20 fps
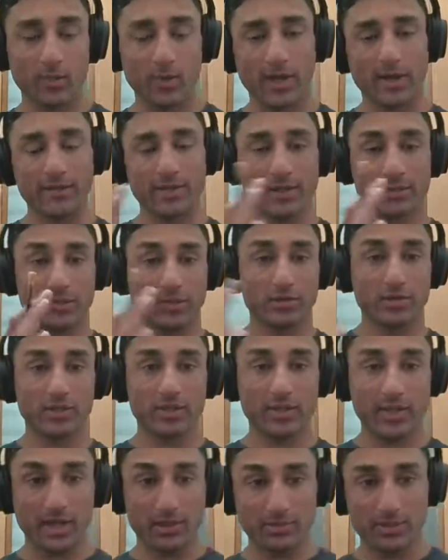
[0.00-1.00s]
We have a number of
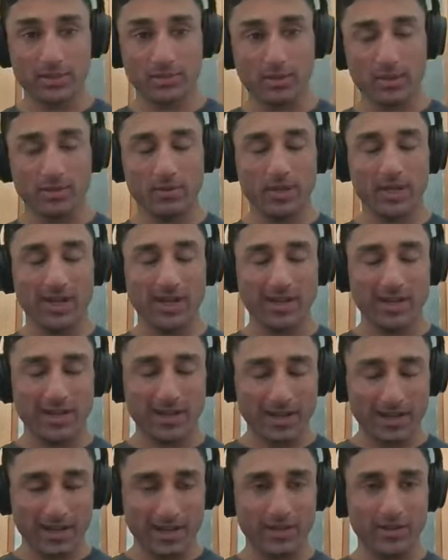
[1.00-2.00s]
steps, and
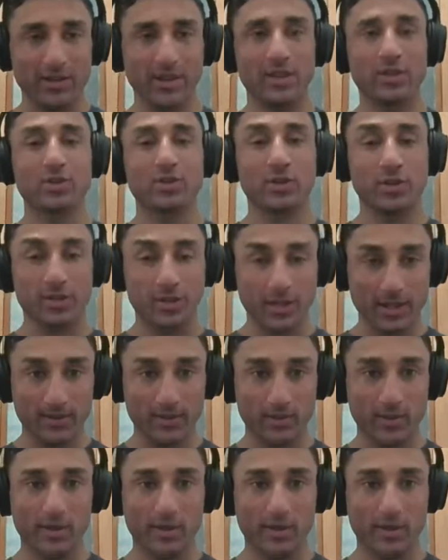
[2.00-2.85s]
in each of those steps,